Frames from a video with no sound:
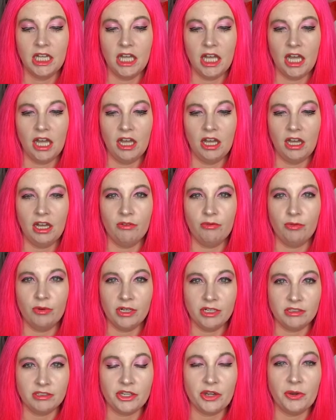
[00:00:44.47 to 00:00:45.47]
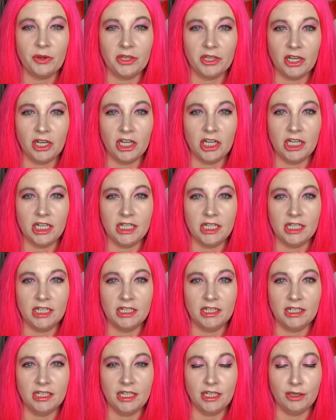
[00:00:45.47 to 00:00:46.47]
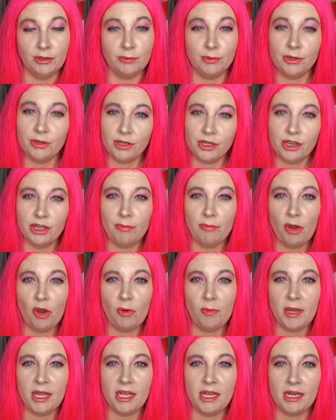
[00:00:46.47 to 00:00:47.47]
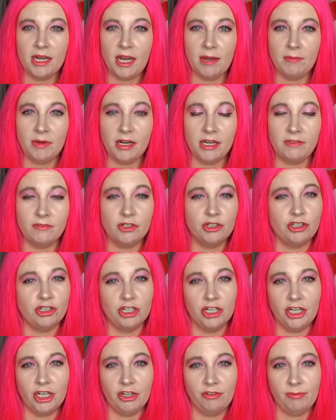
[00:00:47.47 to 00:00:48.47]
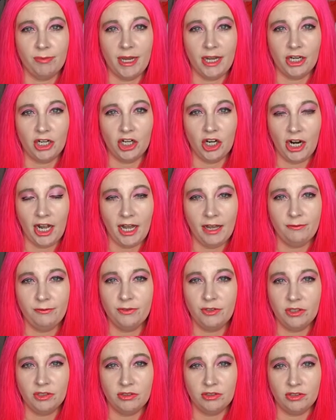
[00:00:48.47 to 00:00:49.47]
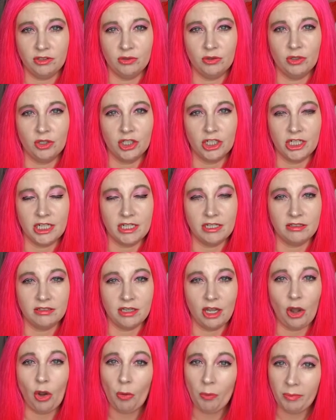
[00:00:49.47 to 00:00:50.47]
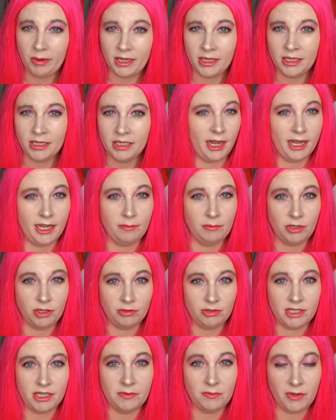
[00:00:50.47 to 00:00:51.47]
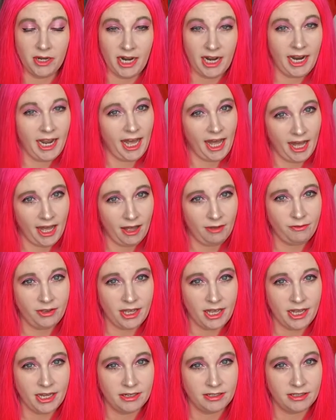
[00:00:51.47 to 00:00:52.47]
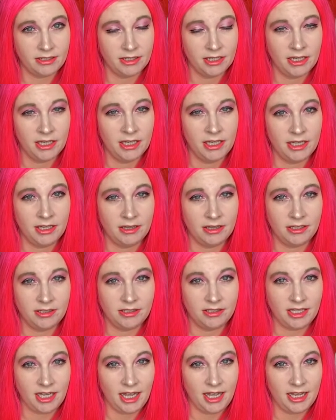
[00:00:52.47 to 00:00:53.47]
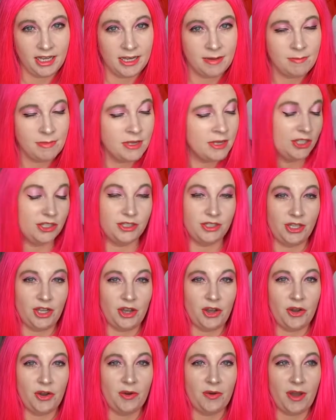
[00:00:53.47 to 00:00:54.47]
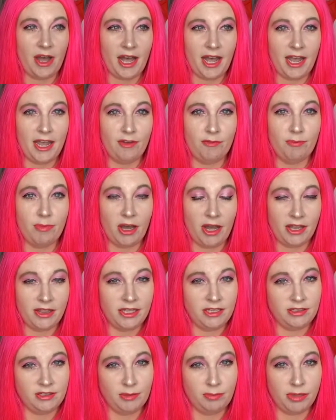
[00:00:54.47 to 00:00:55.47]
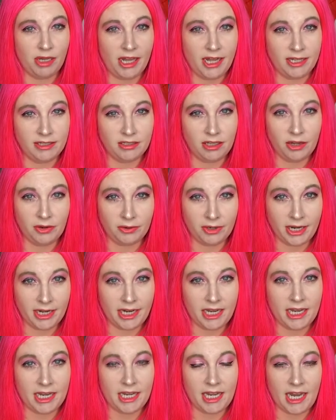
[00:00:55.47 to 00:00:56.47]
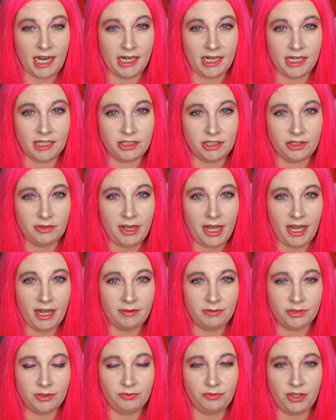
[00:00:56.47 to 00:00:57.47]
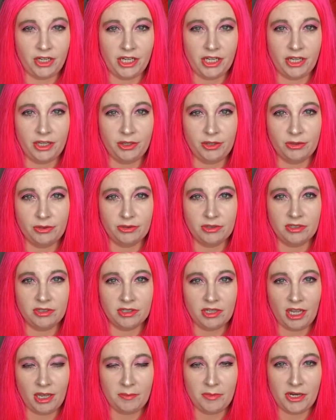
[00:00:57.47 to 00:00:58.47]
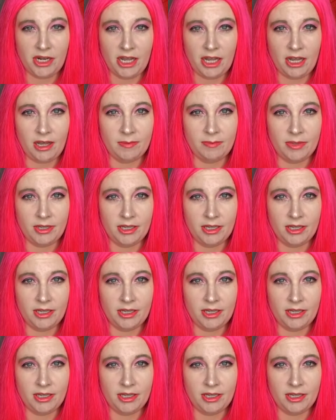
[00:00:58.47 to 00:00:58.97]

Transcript: of what is going on in the world at the moment. I'm not even sure if my craft store is open. I am using what I have at this time. So I have bought these supplies already, and I do have some videos coming up.